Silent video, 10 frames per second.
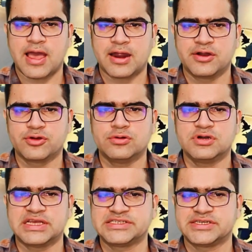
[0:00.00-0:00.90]
and
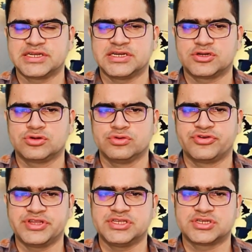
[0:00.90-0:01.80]
don't hesitate
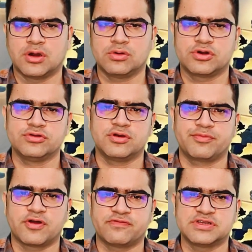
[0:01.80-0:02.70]
to reach out to
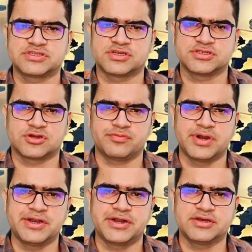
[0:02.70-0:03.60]
your professors or
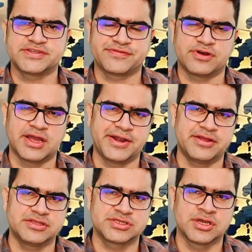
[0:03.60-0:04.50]
mentors for
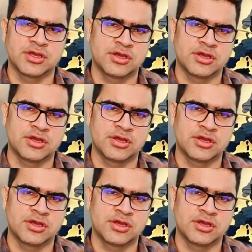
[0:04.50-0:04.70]
guidance.